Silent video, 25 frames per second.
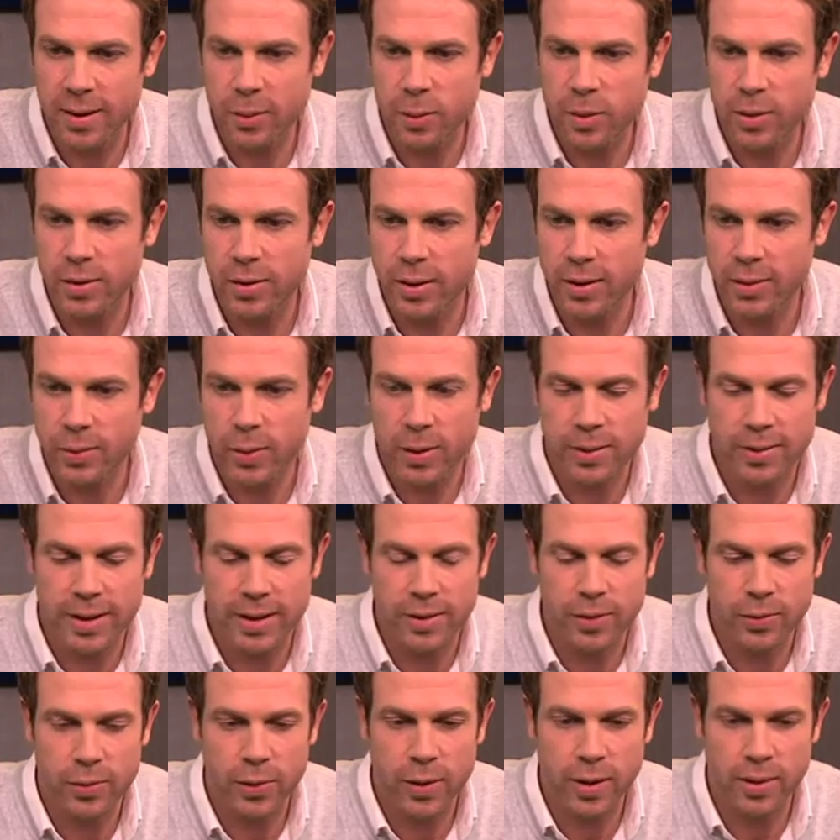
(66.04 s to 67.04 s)
at it and we tried to
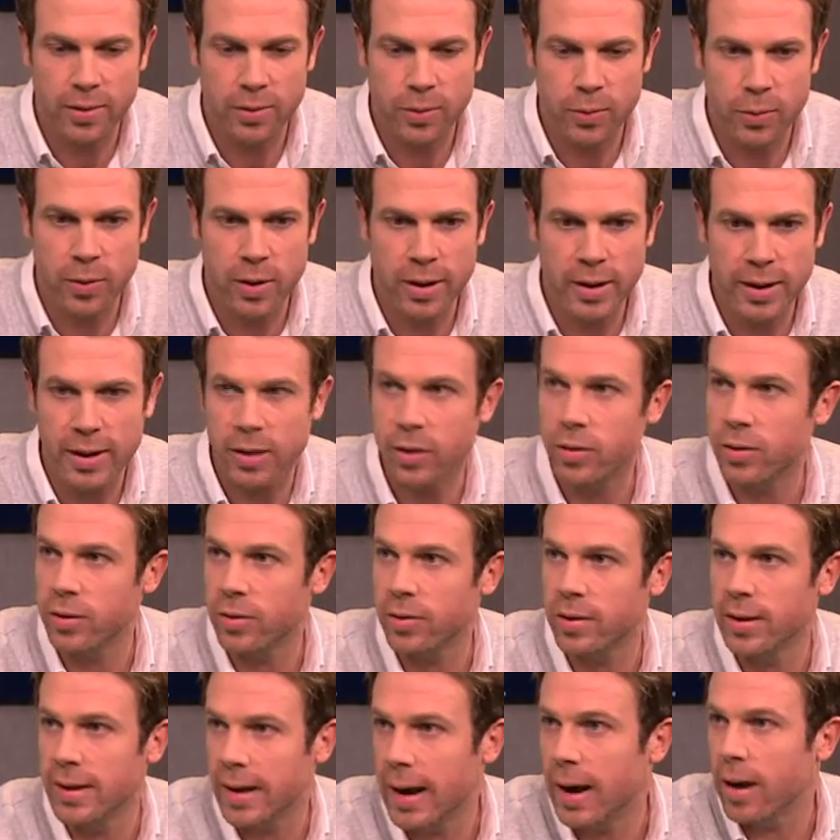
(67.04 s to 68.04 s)
identify some really
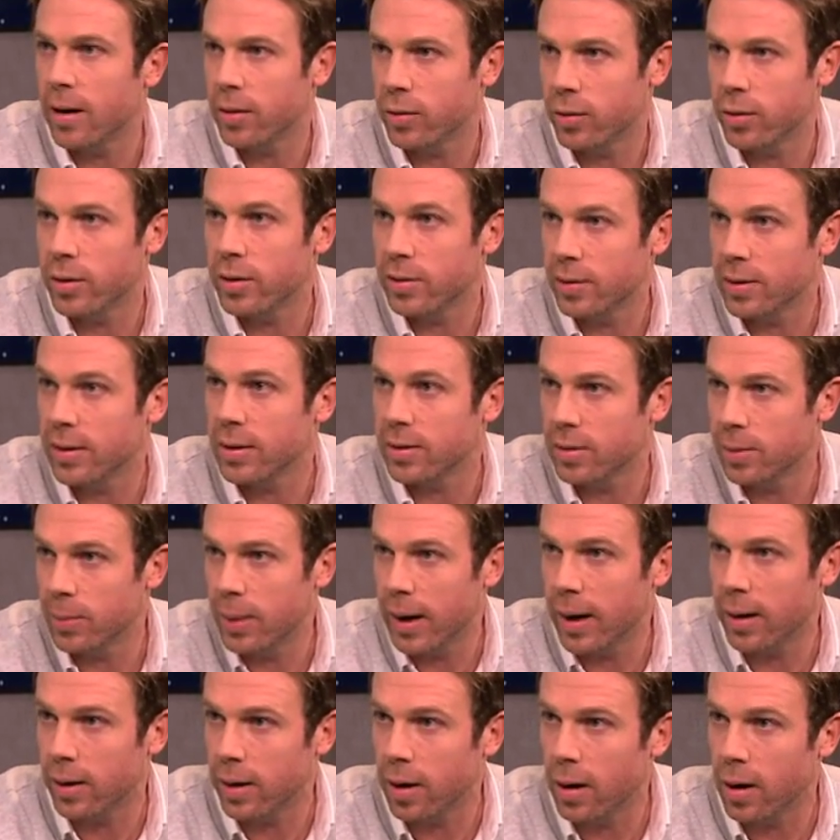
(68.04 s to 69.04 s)
interesting characteristics
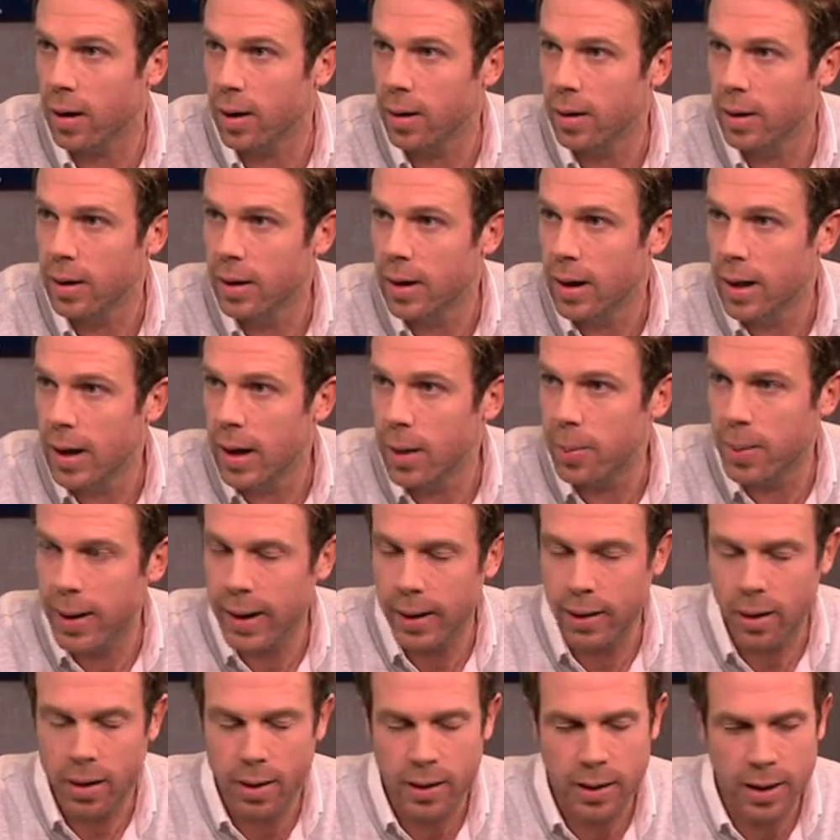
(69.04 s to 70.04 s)
about
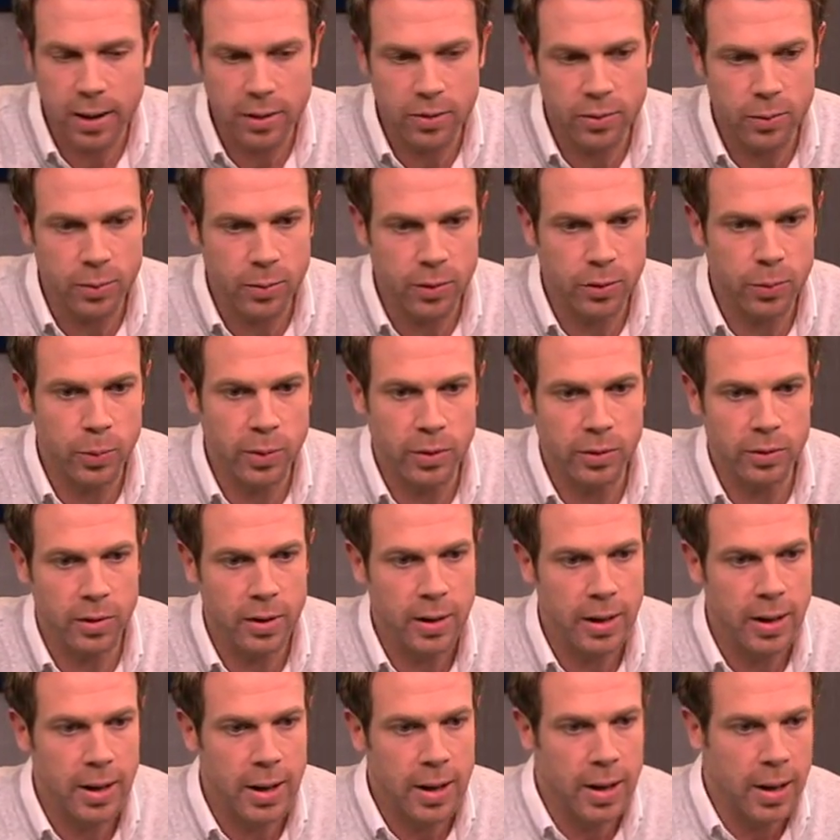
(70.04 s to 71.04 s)
our customers, which
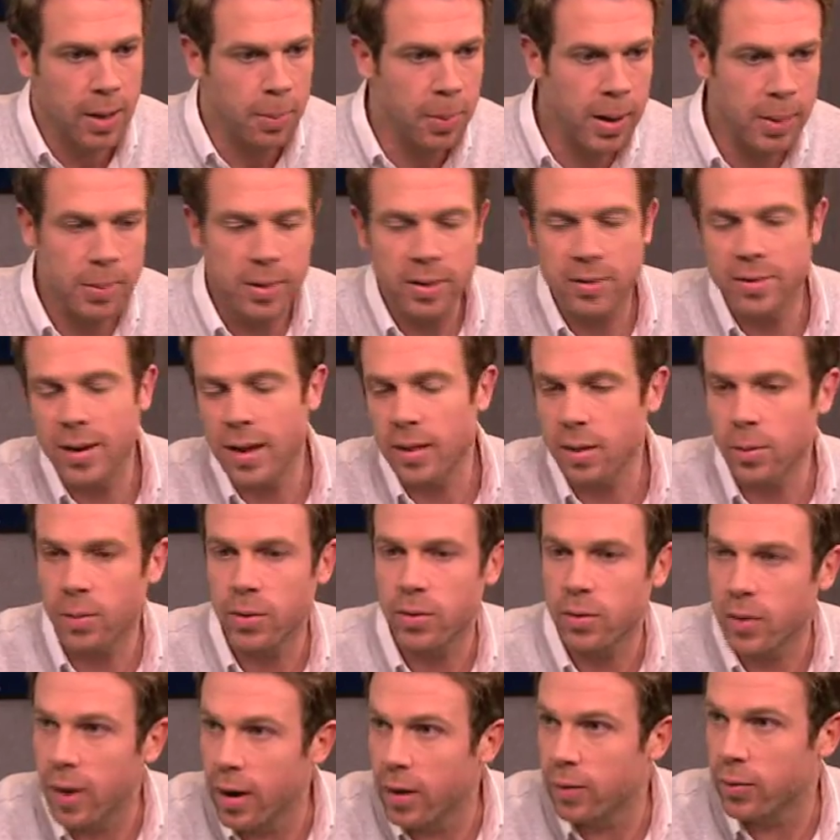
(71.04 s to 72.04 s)
maybe set them
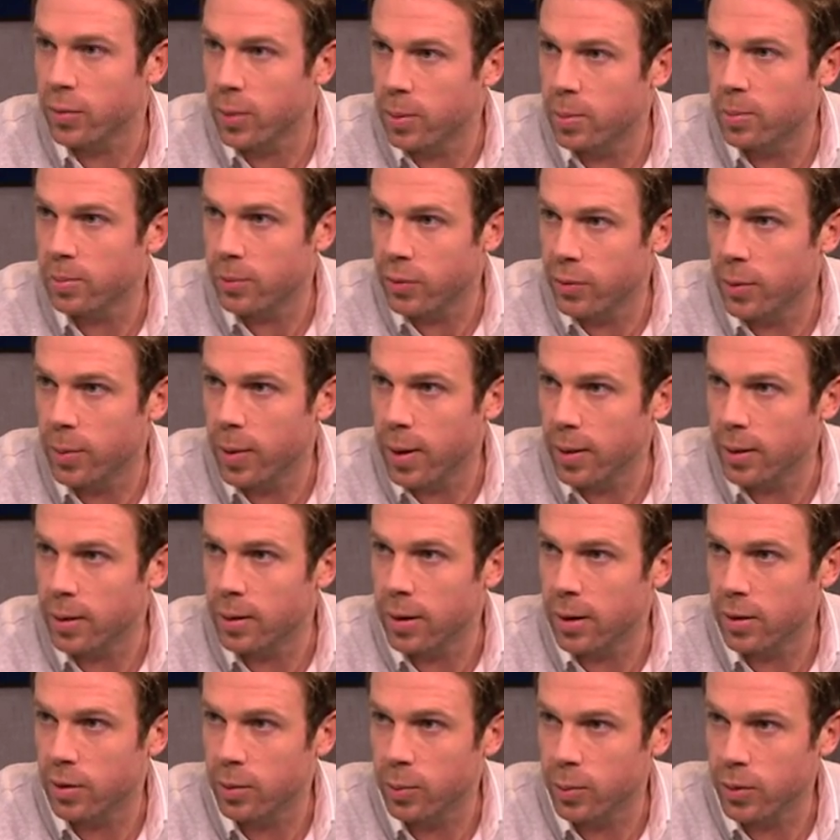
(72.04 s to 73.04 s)
aside from other
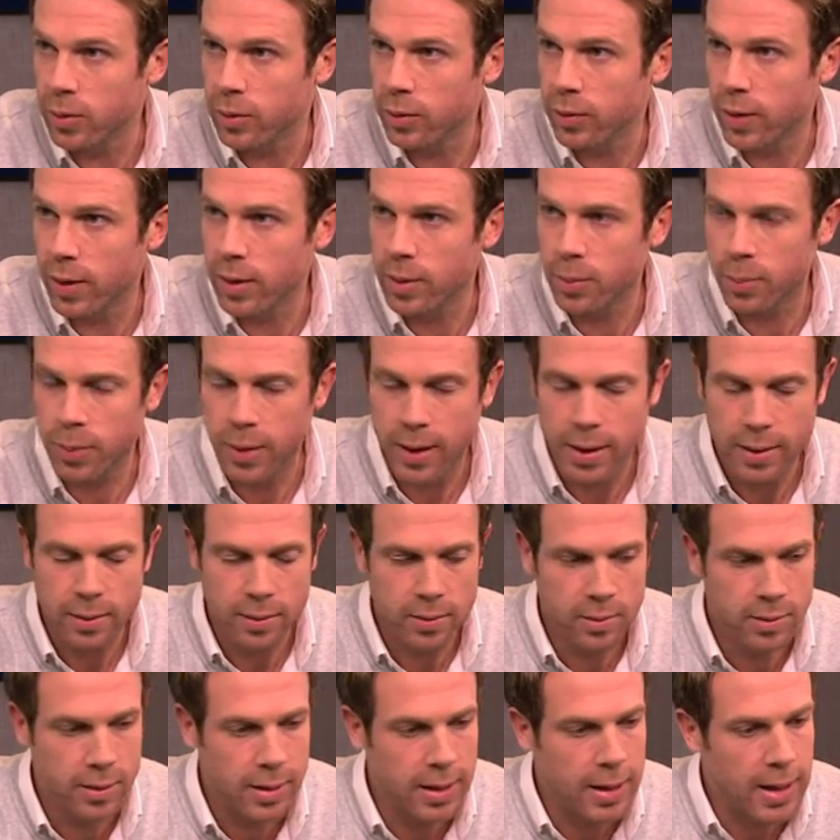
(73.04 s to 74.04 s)
customers of other
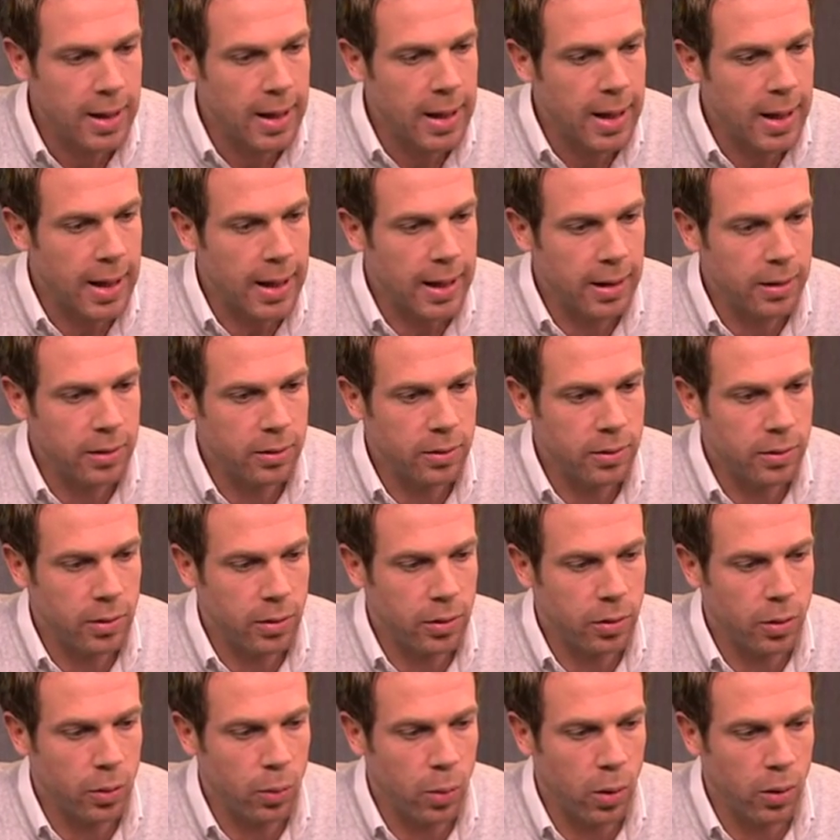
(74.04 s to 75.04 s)
brands. And
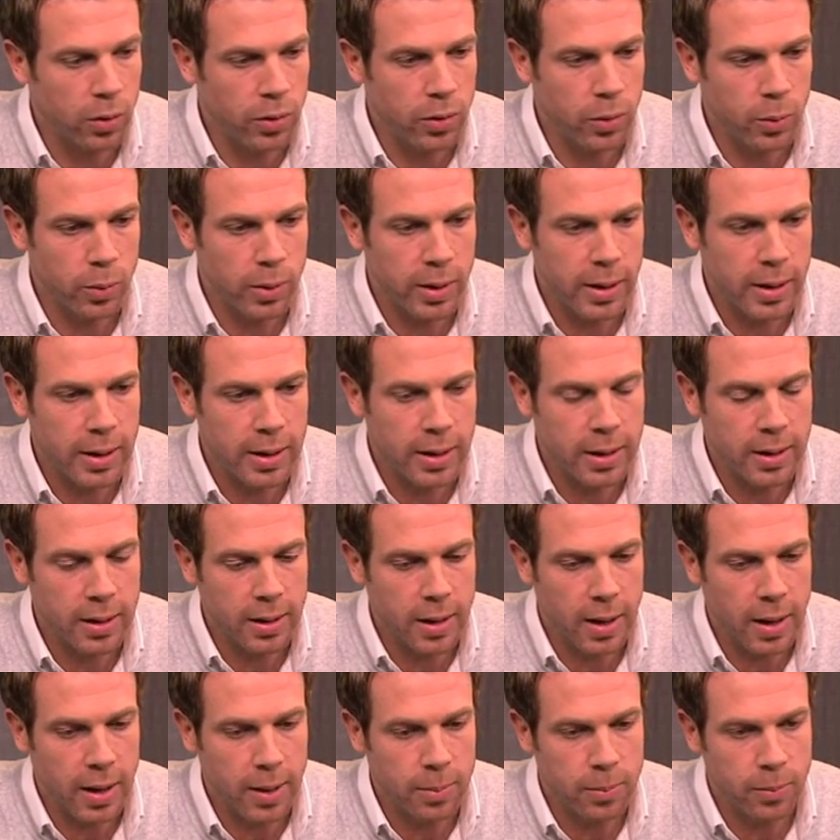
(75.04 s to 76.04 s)
the one that we
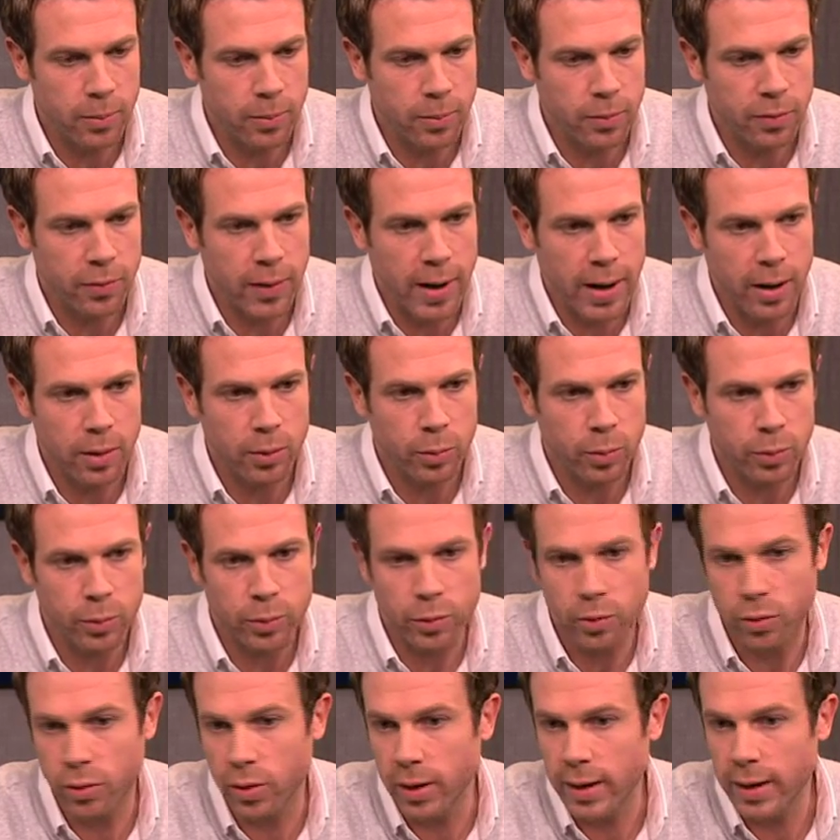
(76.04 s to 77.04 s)
found, which
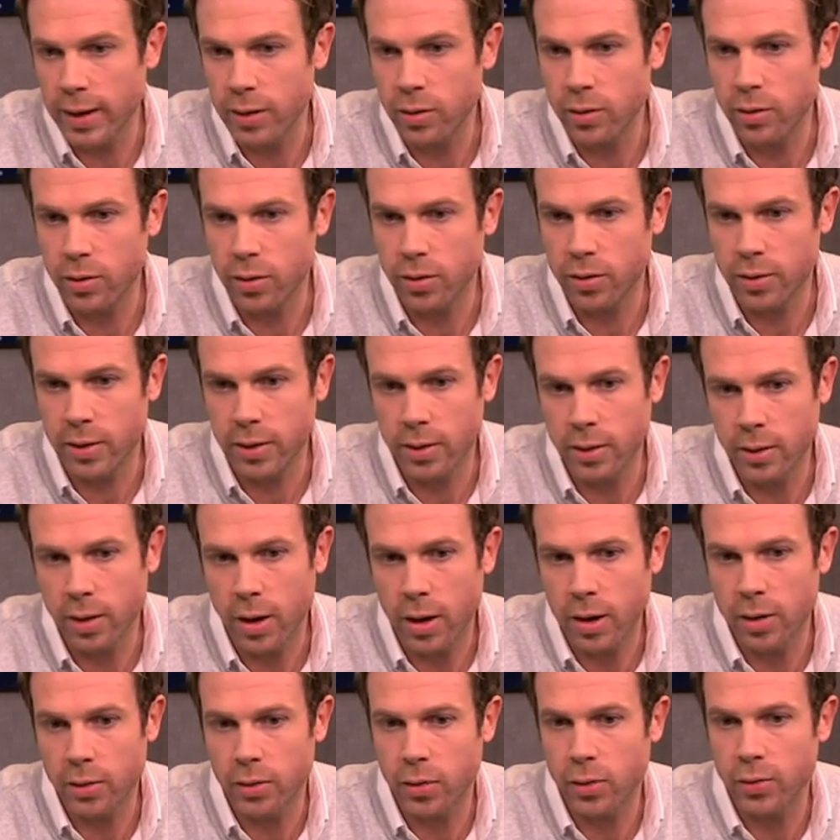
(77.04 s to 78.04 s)
was really interesting, the
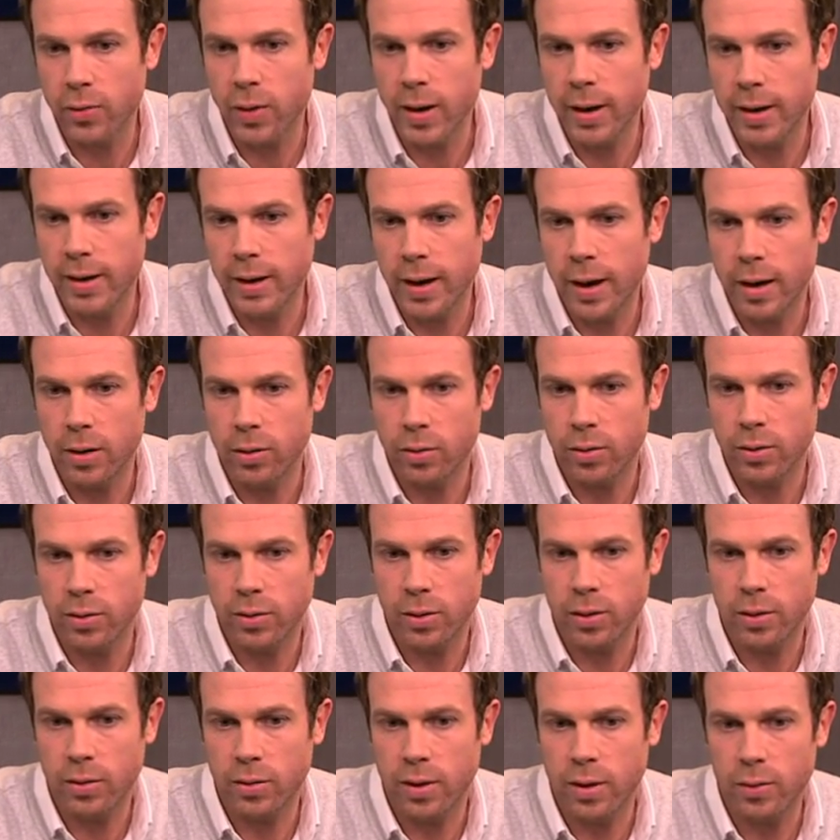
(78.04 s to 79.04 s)
kind of defining
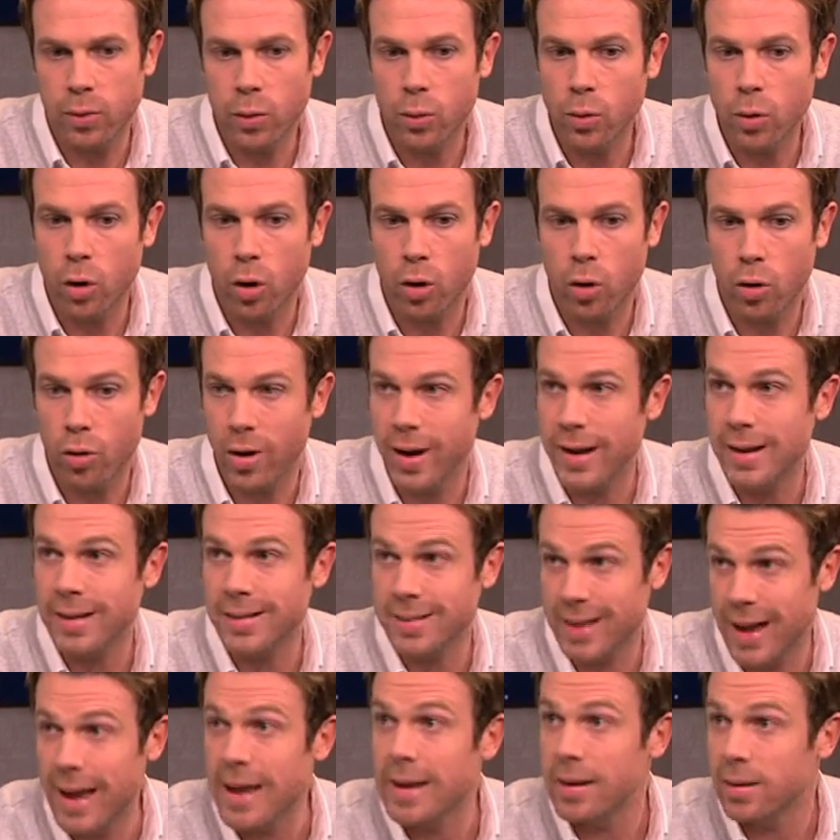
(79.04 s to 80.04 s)
characteristic, is they've all got great
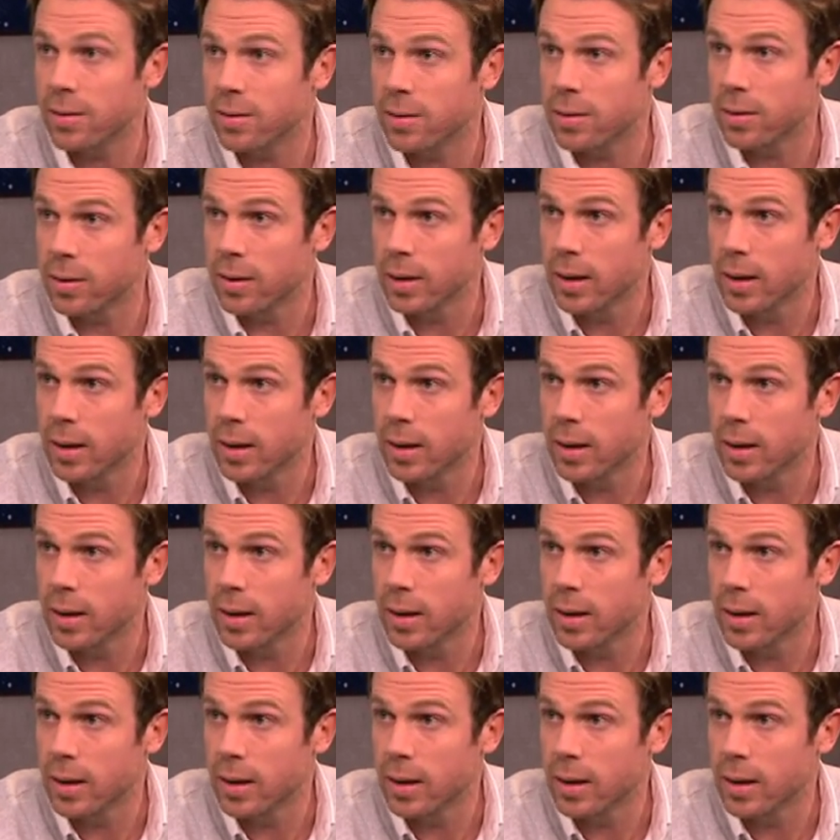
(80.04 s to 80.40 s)
taste.